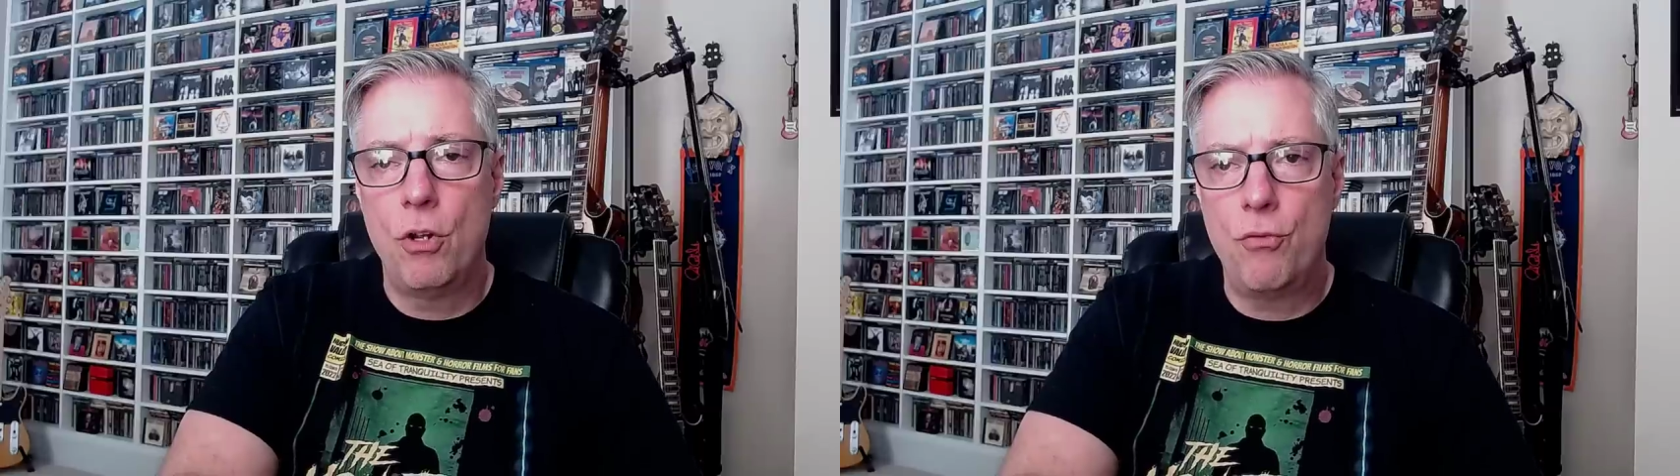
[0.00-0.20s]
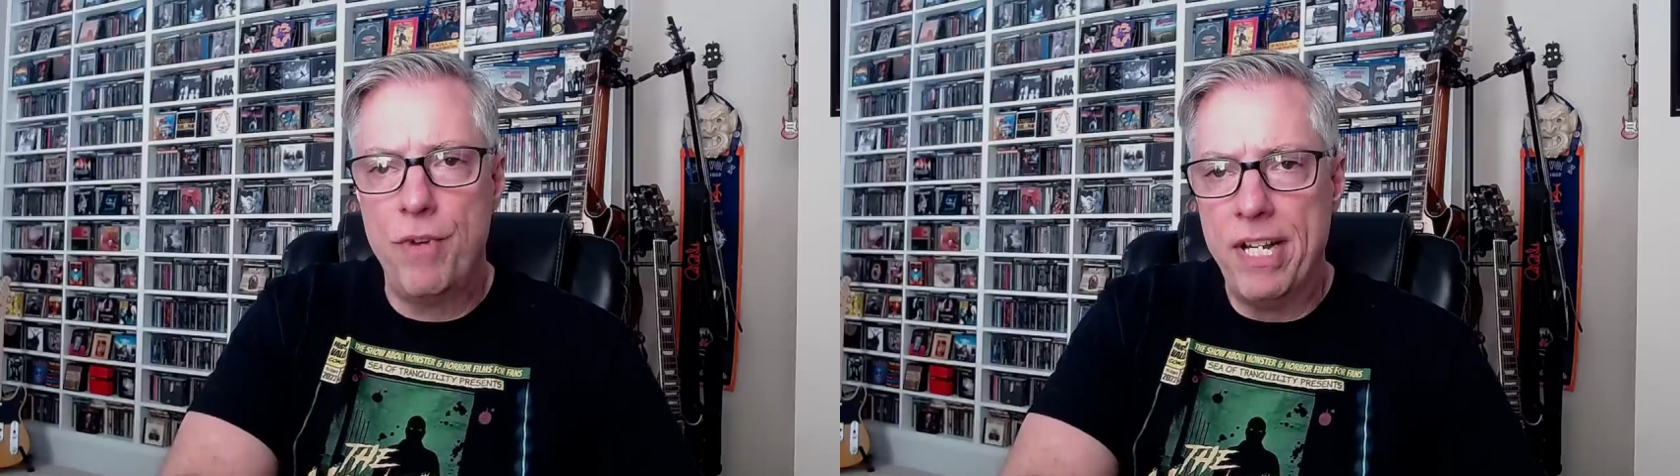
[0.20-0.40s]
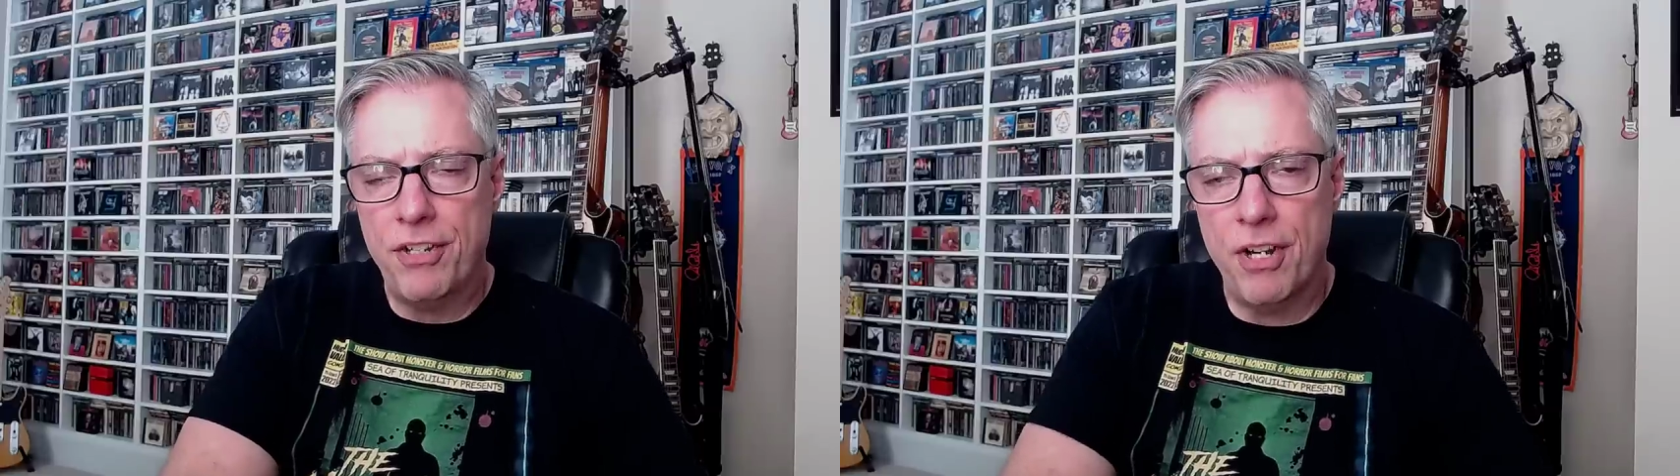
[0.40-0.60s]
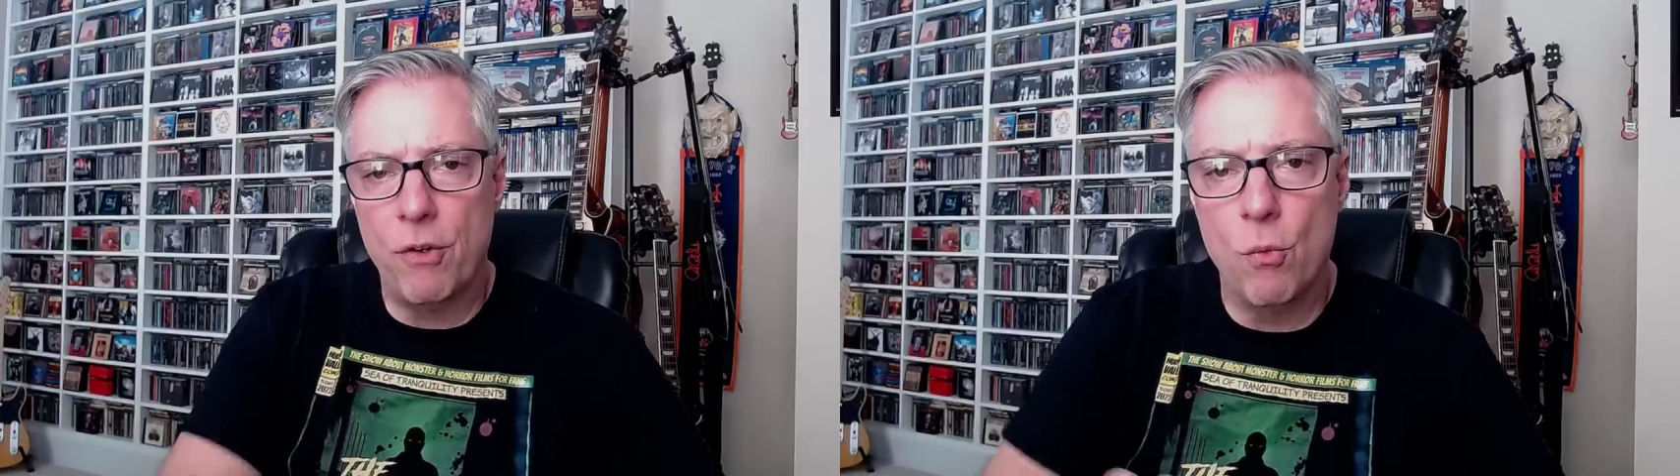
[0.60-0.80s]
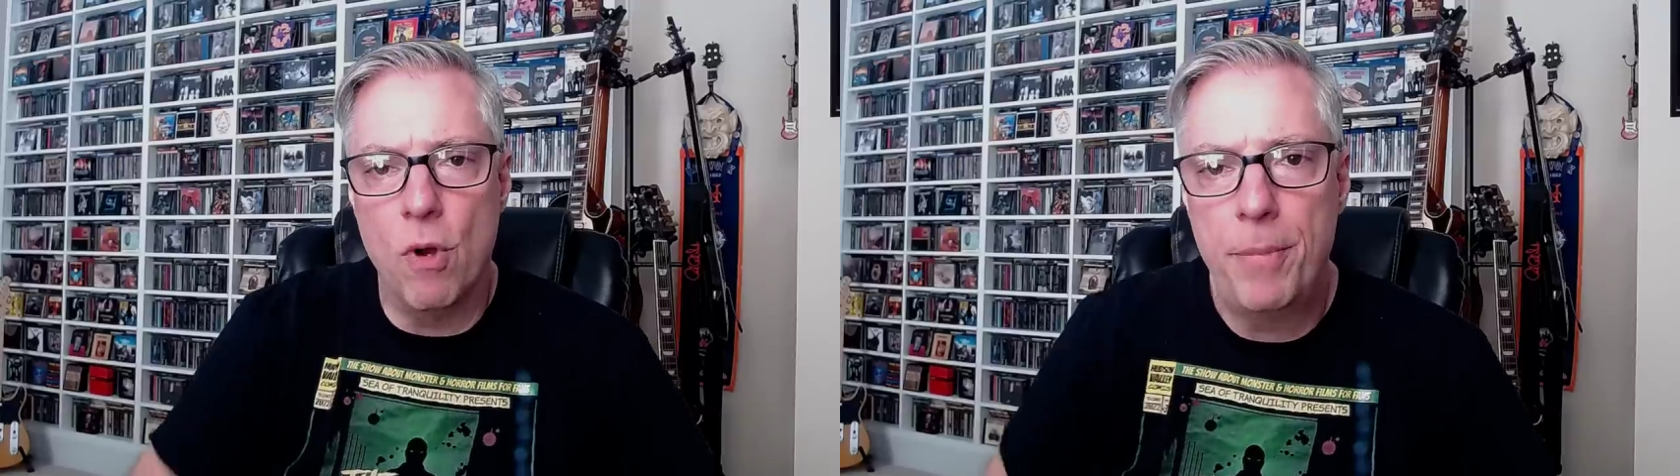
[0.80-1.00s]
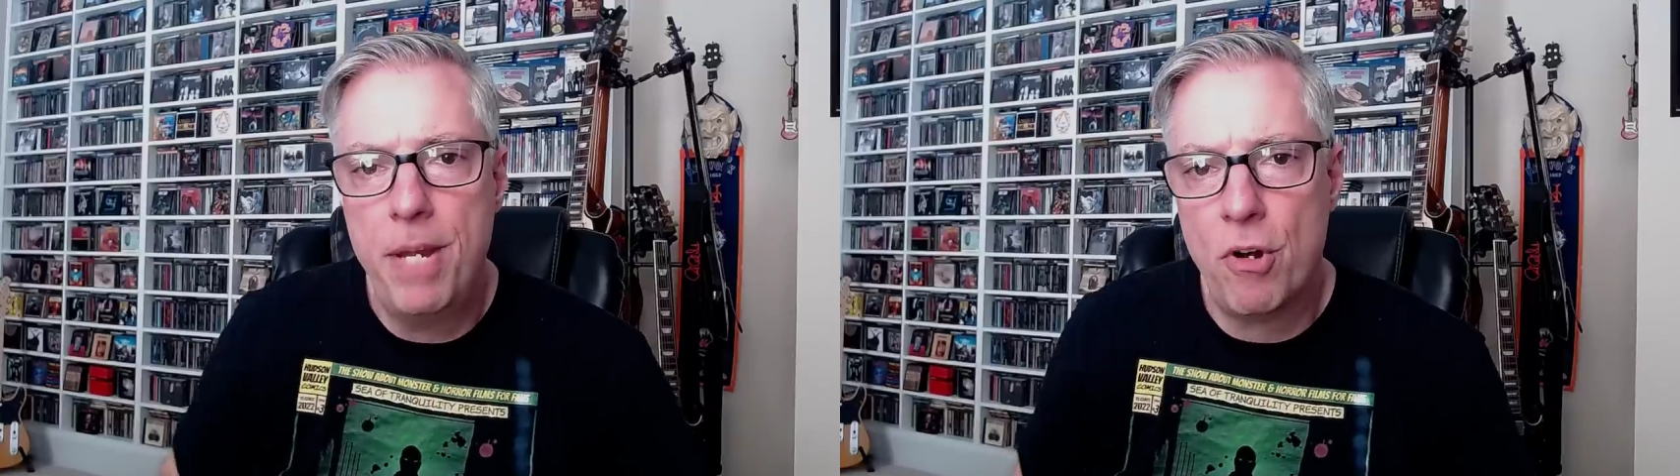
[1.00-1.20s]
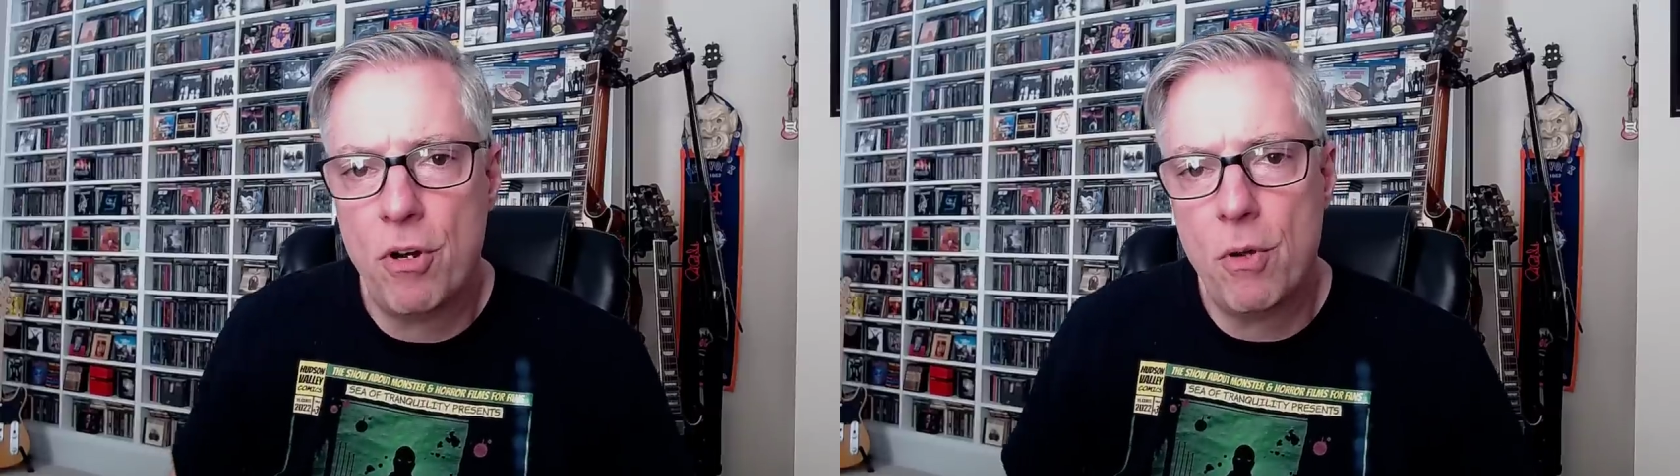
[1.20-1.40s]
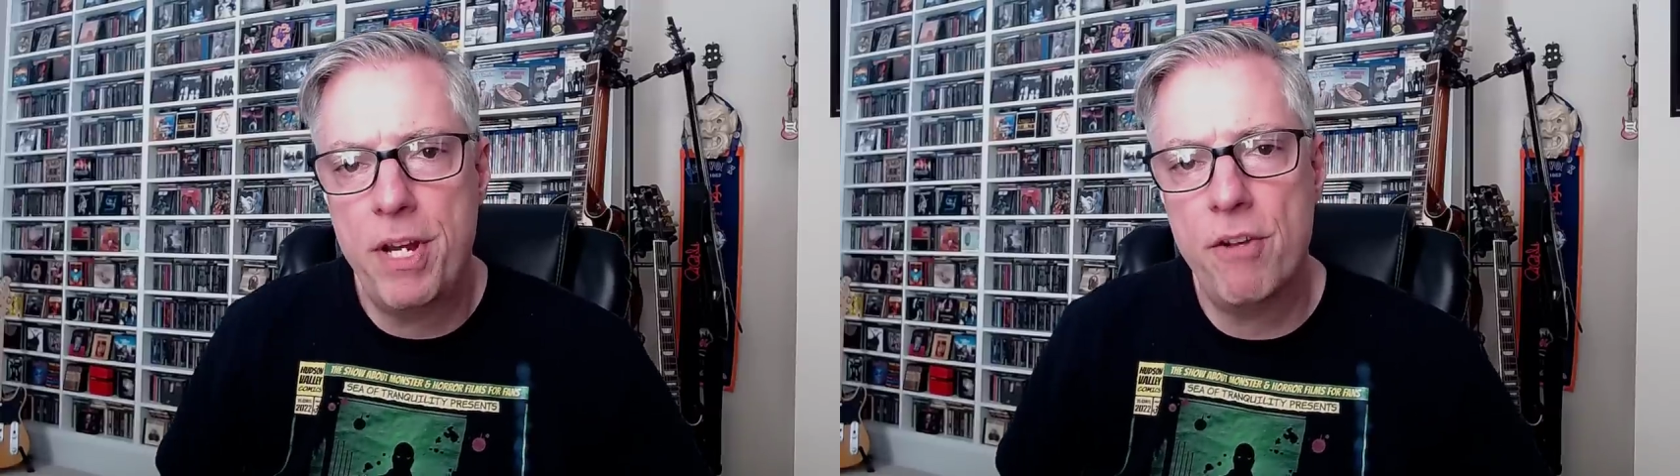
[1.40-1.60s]
Greetings, everyone. Pete
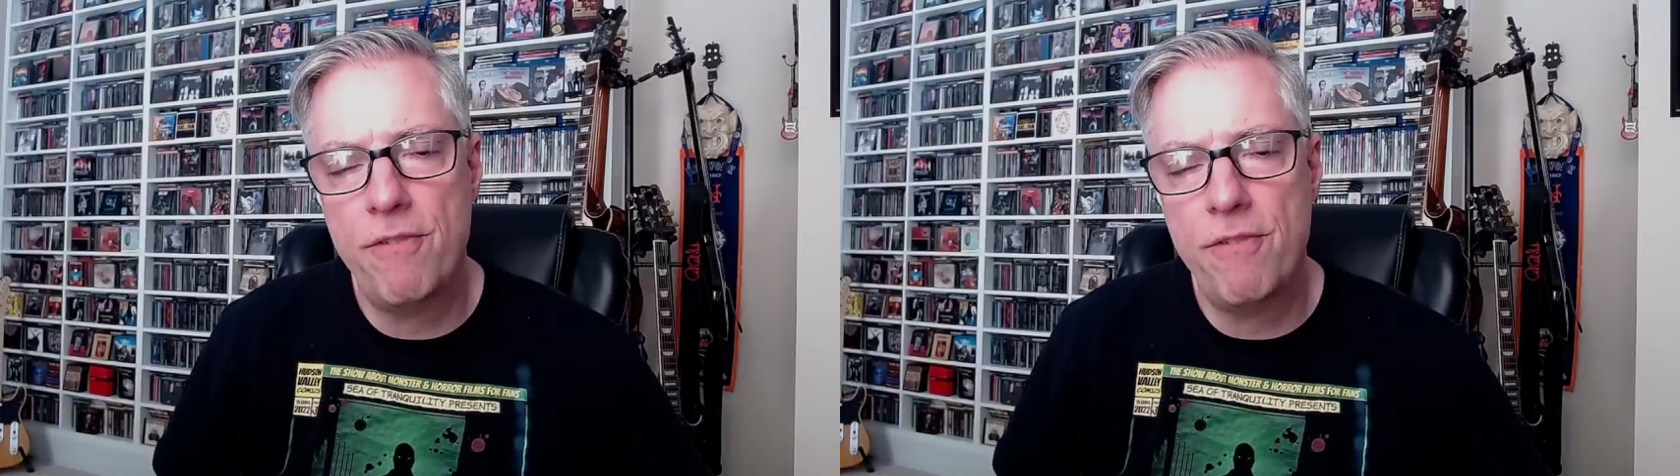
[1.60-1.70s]
Pardo here